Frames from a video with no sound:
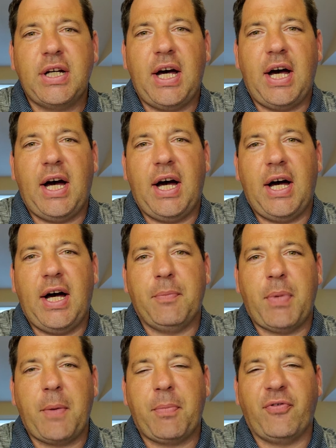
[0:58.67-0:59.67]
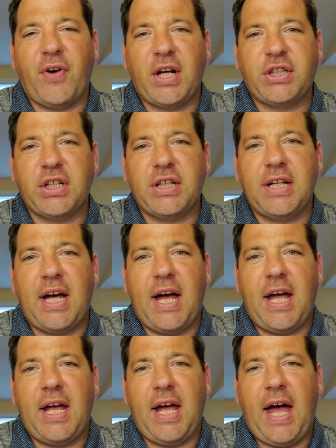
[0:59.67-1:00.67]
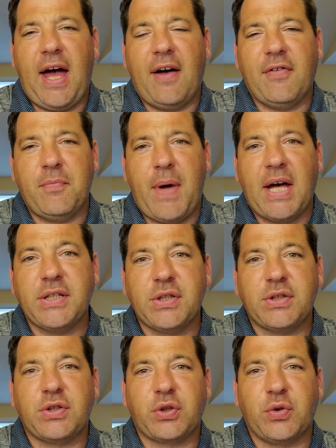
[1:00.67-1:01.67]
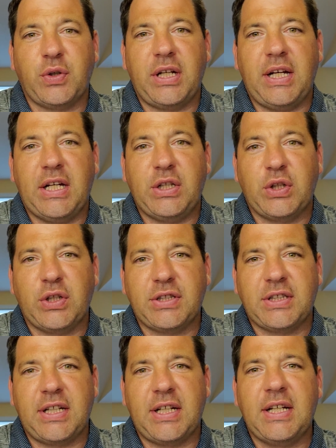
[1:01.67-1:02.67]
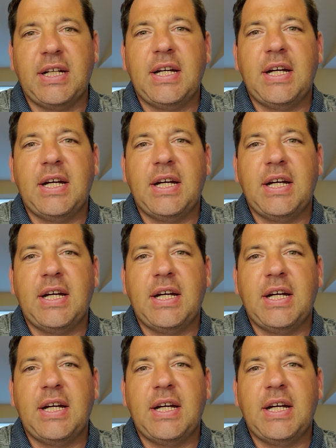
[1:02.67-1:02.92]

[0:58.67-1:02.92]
By profession, I have a master's degree in nursing,